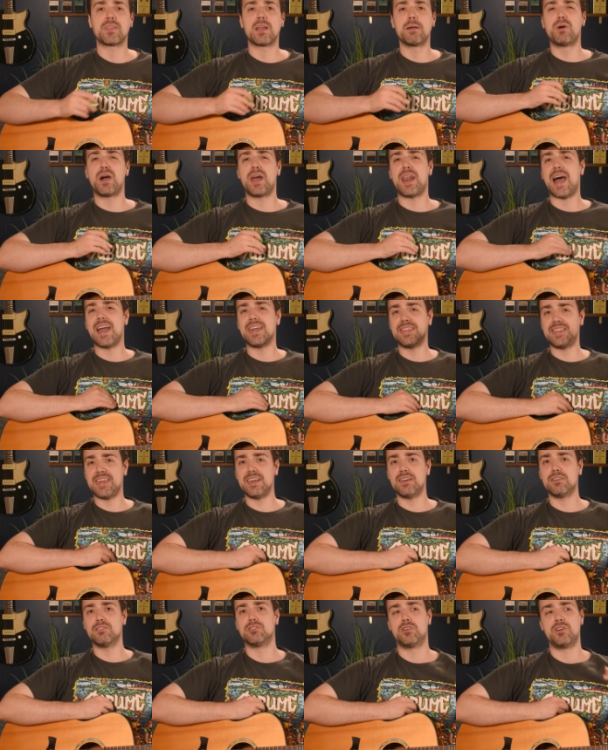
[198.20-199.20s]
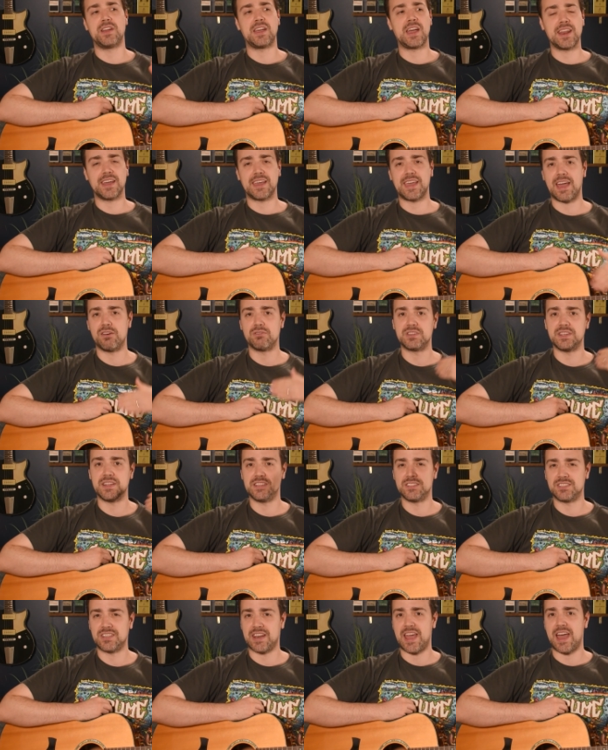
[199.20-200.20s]
But I think learning how to count it
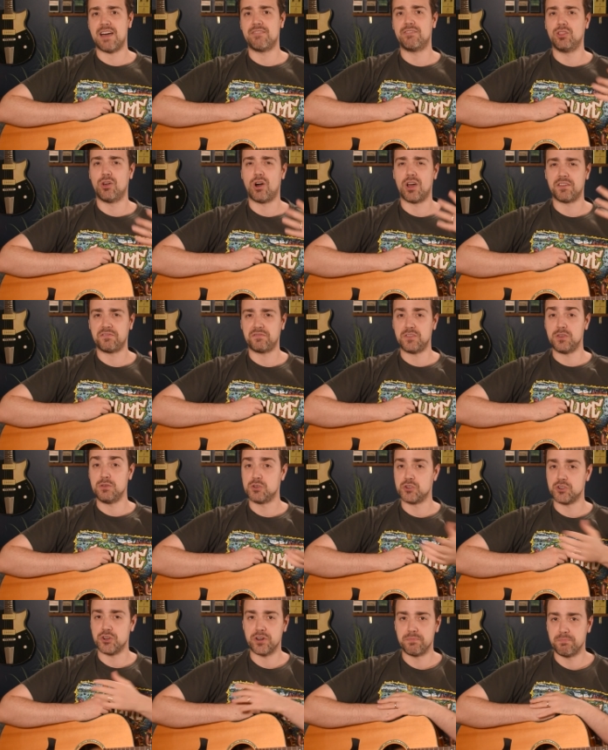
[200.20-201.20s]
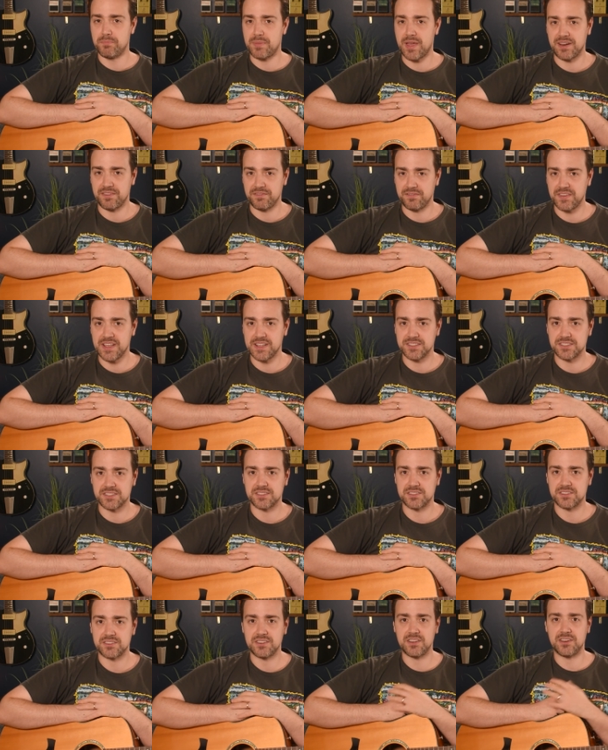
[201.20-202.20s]
is going to have a lot of future
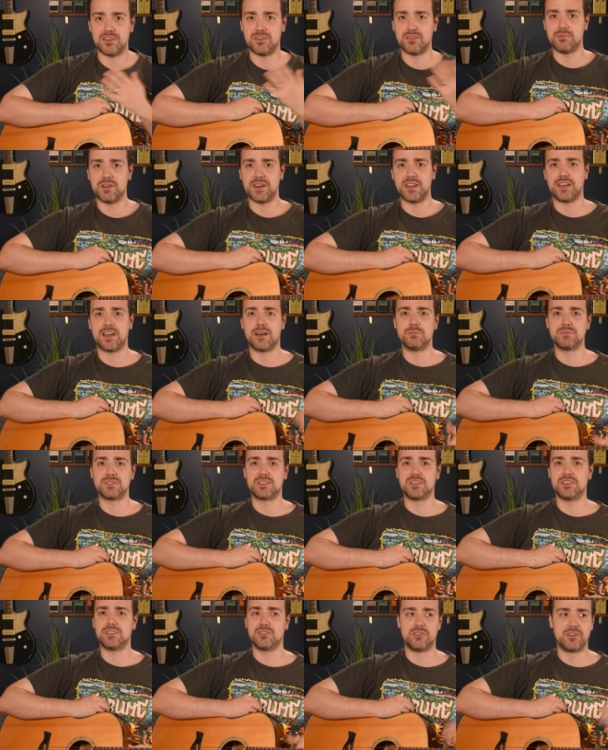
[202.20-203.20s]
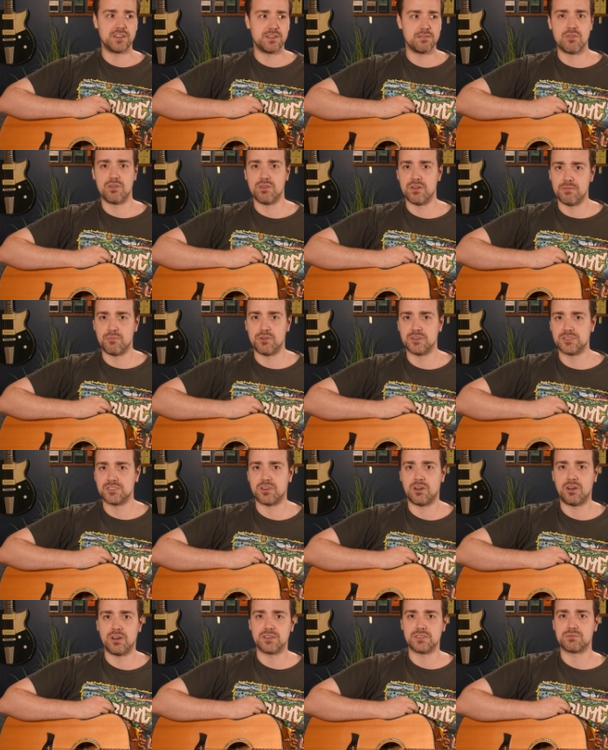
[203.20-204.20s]
benefits, you know, when it comes to learning more and more
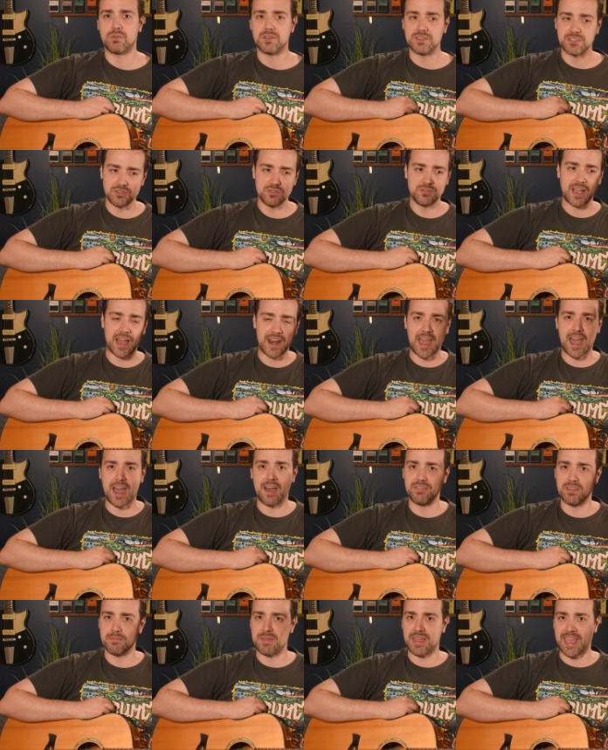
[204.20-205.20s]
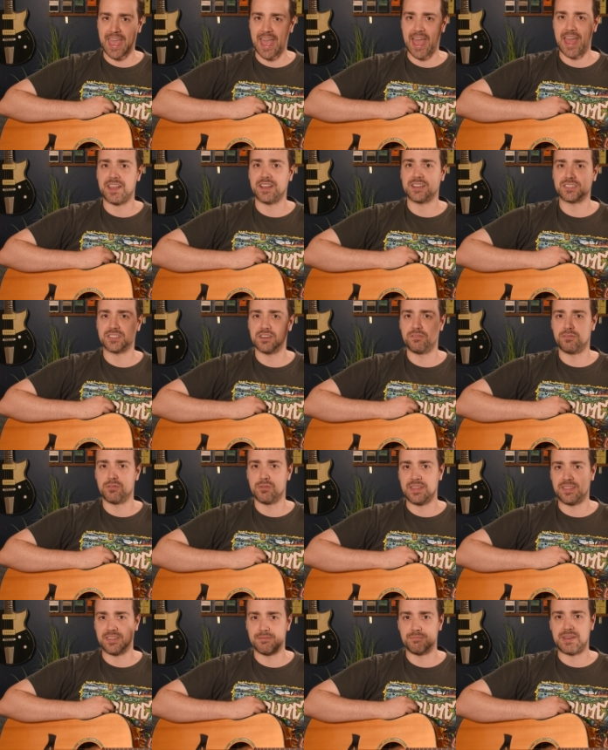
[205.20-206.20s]
songs. Once you kind of have the mechanics of
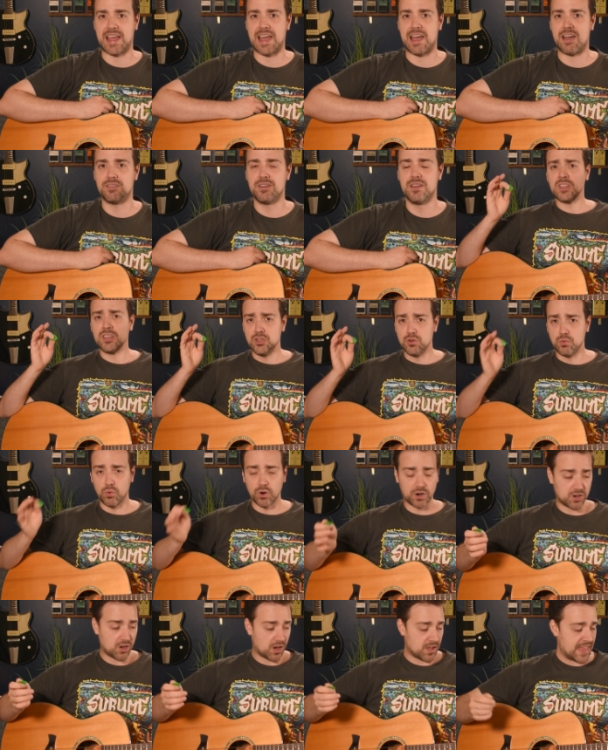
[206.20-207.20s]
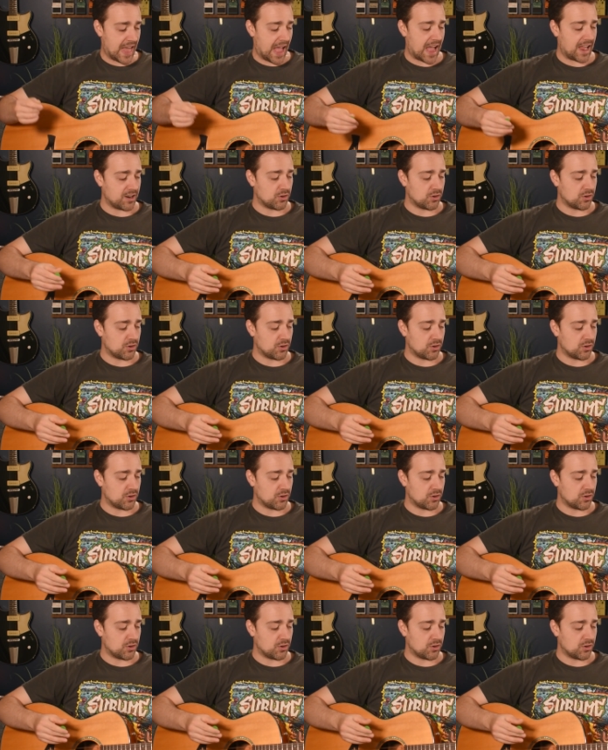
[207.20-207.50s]
rhythm down, you work on that